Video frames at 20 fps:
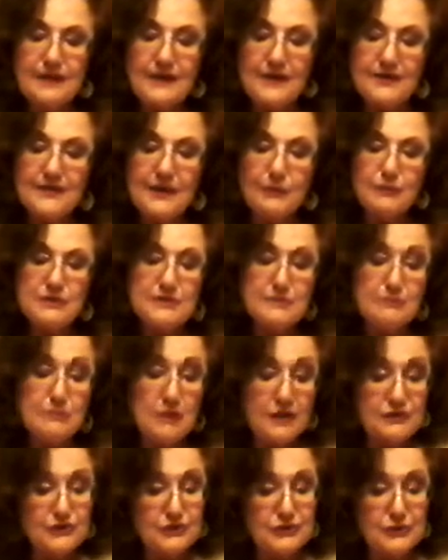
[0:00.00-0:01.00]
that was
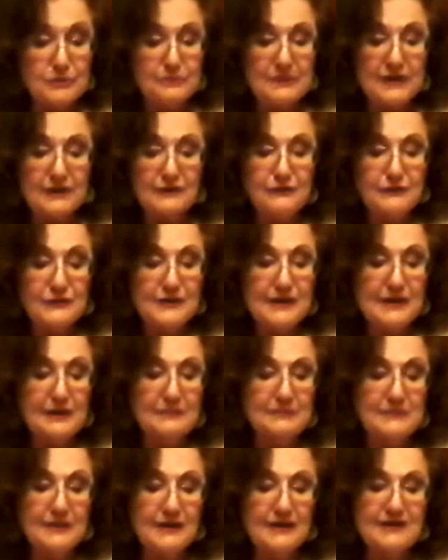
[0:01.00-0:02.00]
much too big for
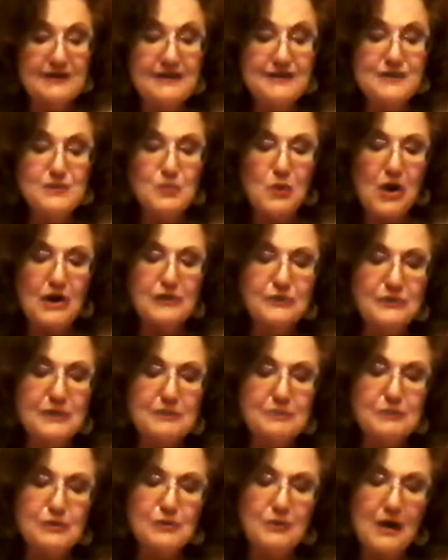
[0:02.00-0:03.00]
him, and his watery
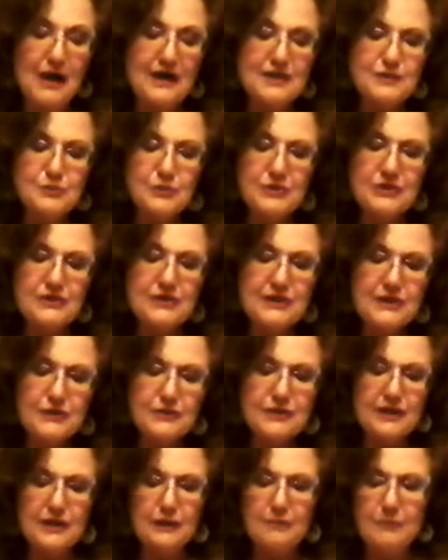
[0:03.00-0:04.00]
blue eyes were
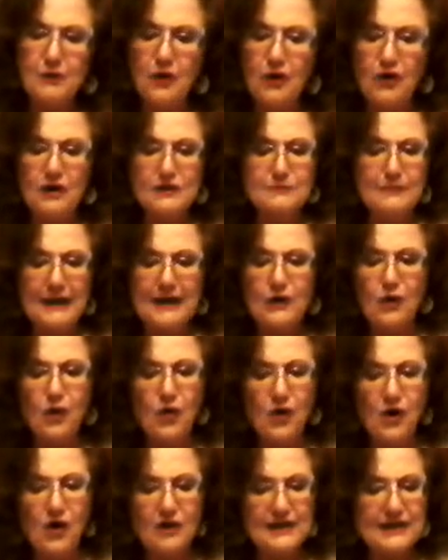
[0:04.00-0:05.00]
clearly appalled by
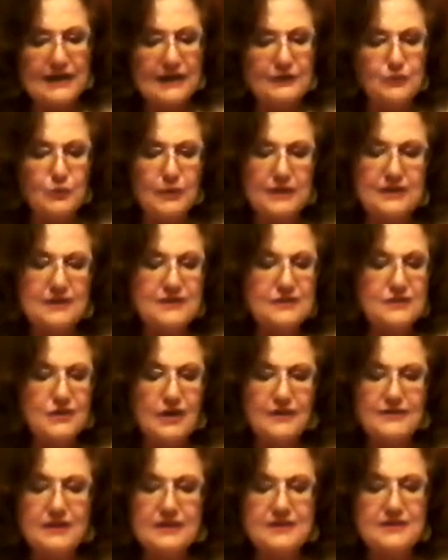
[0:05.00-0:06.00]
all he had witnessed
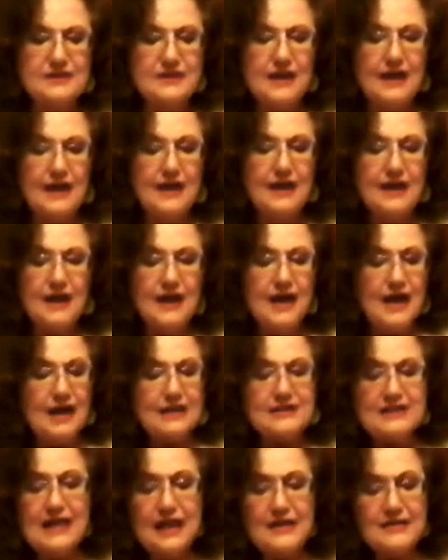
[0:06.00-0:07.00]
on this day, a
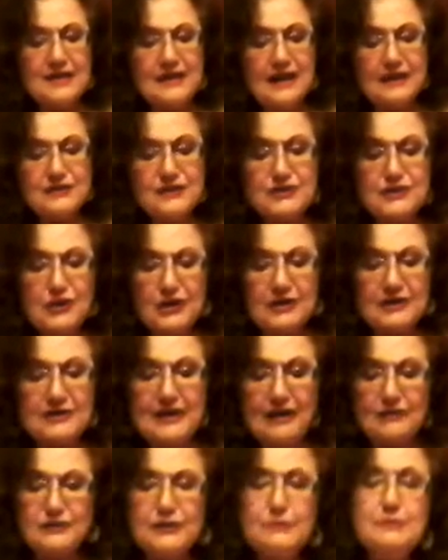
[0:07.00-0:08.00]
day that had started
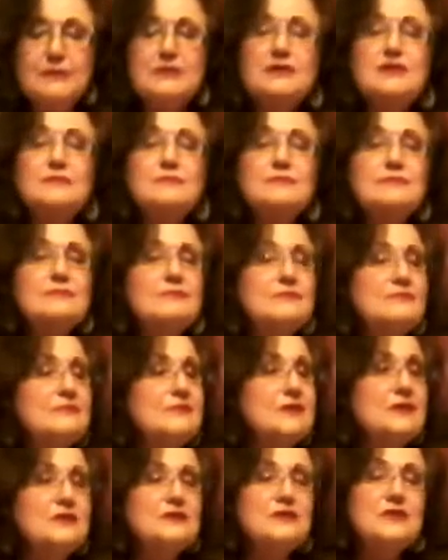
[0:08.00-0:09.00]
out to be
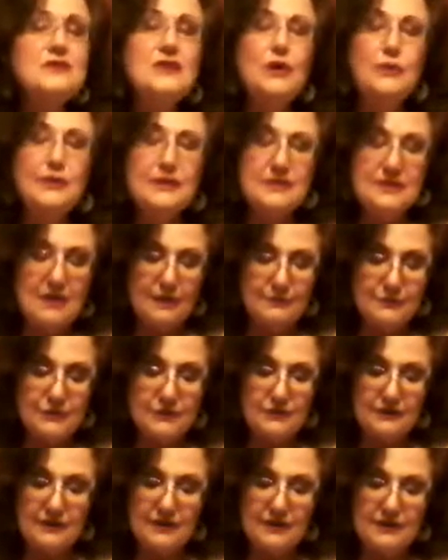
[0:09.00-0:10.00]
so
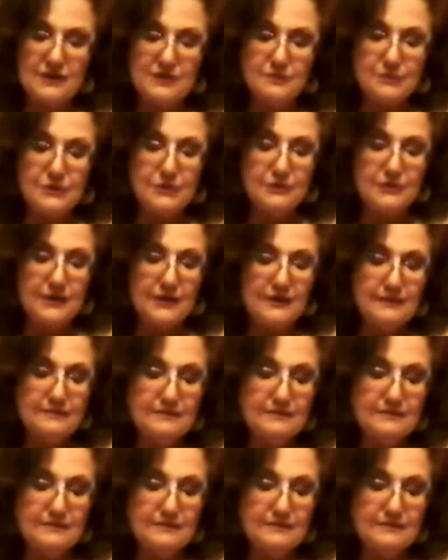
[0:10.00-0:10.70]
exceptional in its beauty.